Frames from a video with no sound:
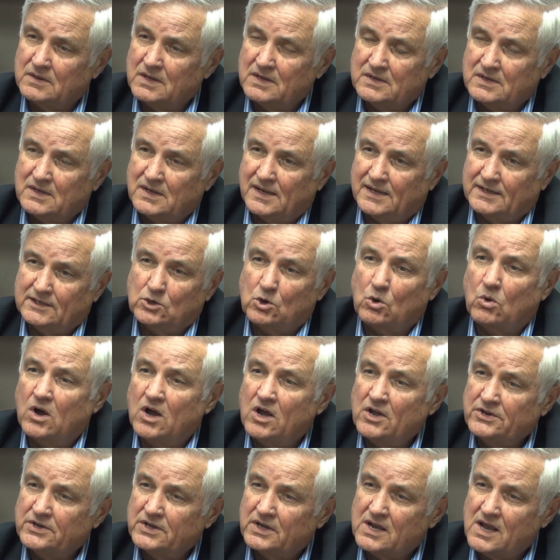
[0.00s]
and go
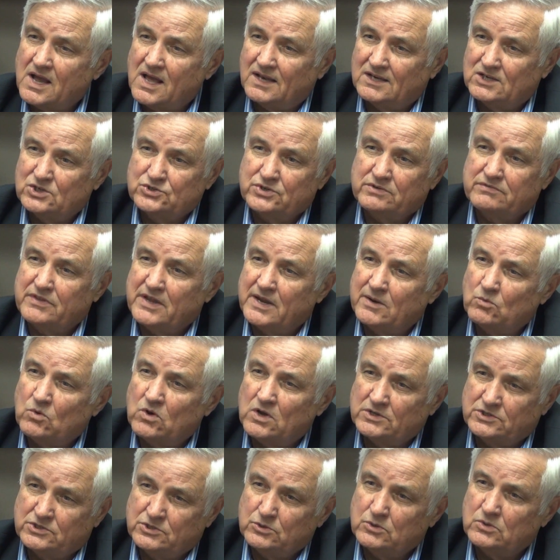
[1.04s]
on to college if they
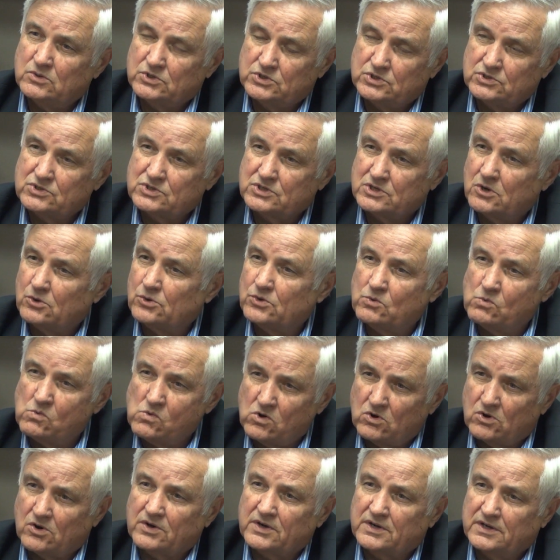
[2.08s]
want to, or just go to
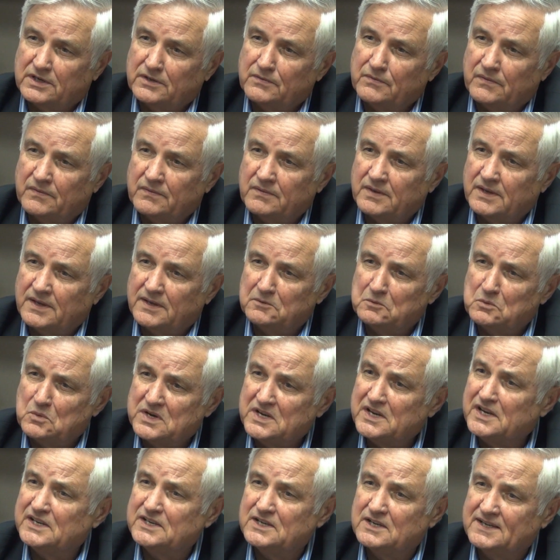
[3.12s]
work. And
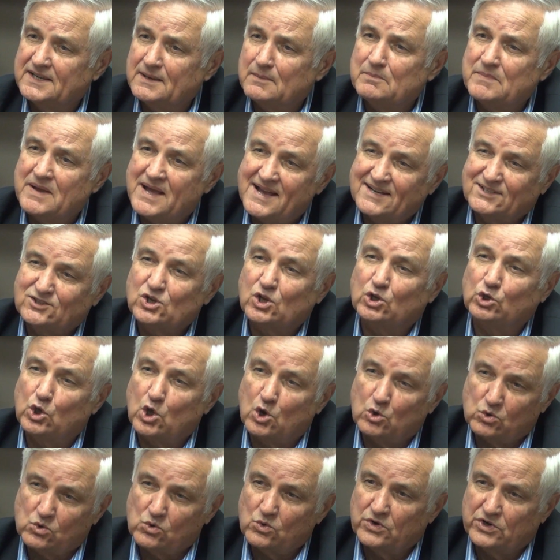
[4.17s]
we need to get back to
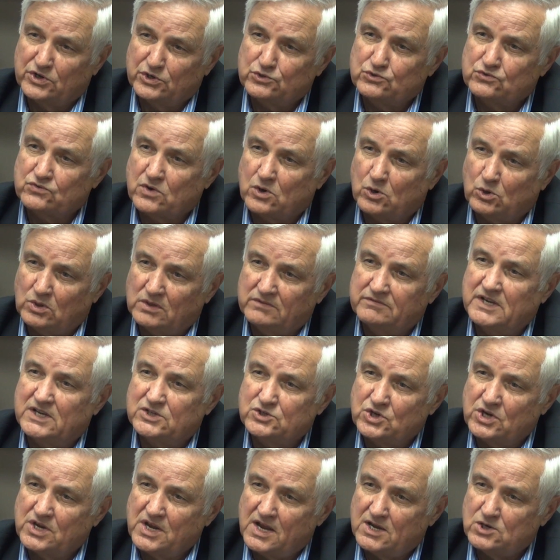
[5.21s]
local control of
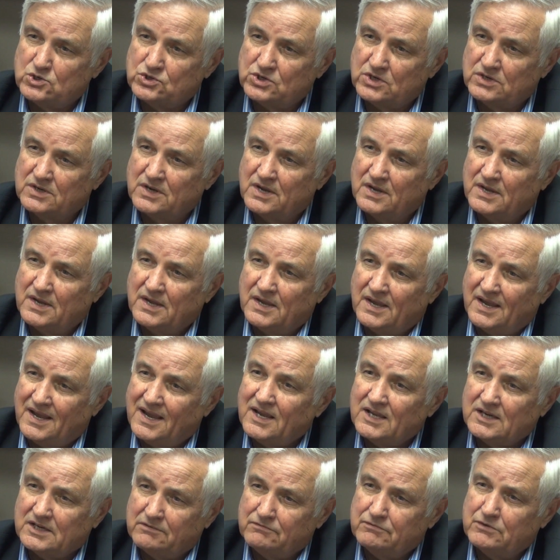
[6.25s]
education,
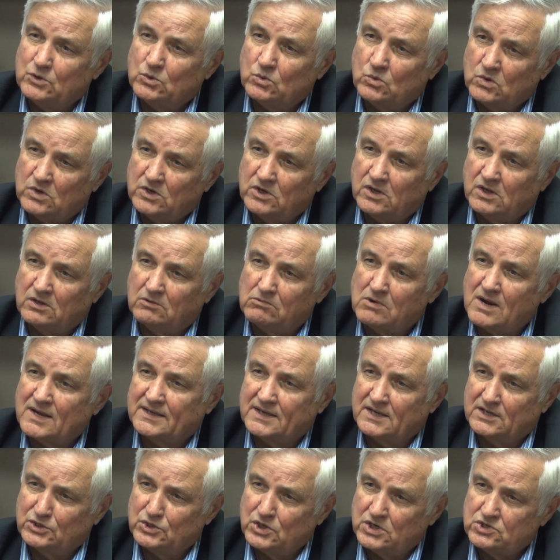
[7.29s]
and, if you will, a
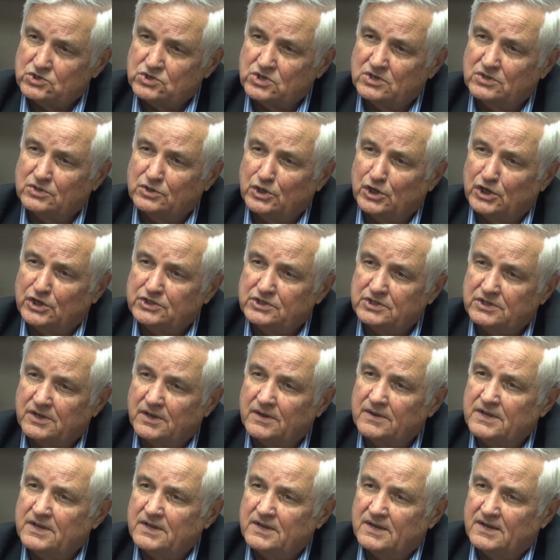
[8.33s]
recognition
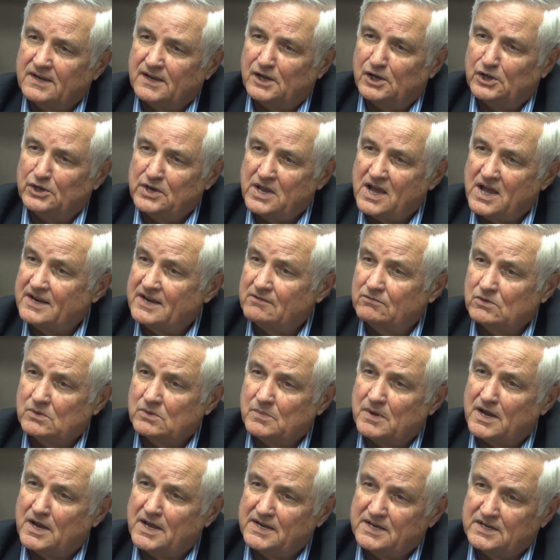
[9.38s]
that not
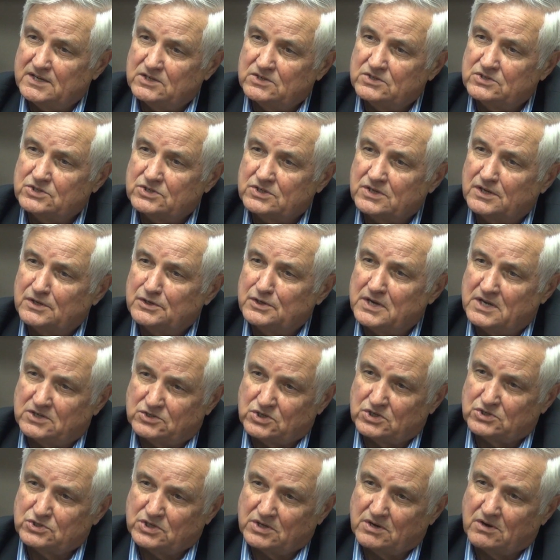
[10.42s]
everybody is
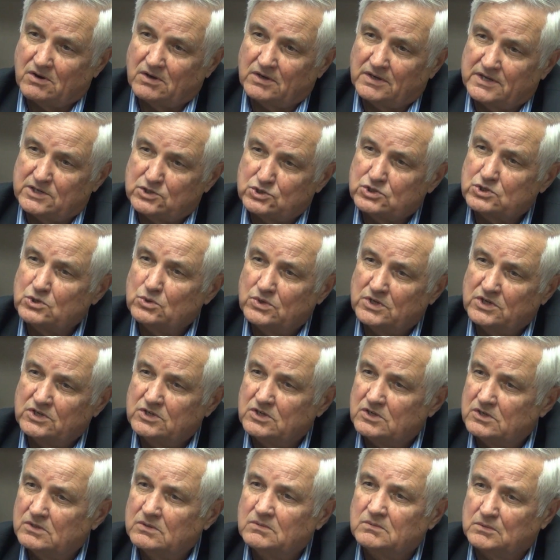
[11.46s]
necessarily
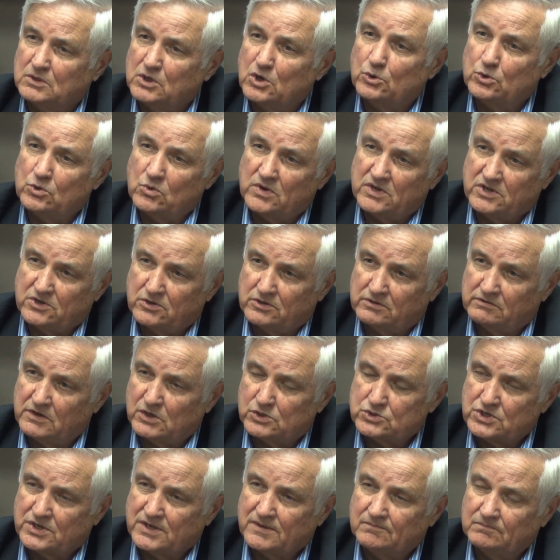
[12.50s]
suited to go to a
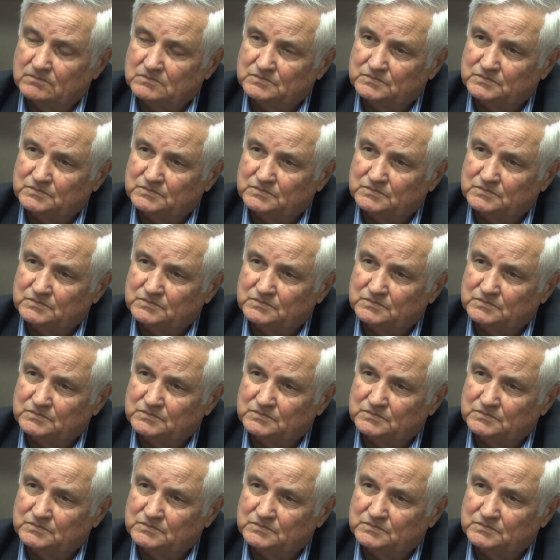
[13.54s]
university.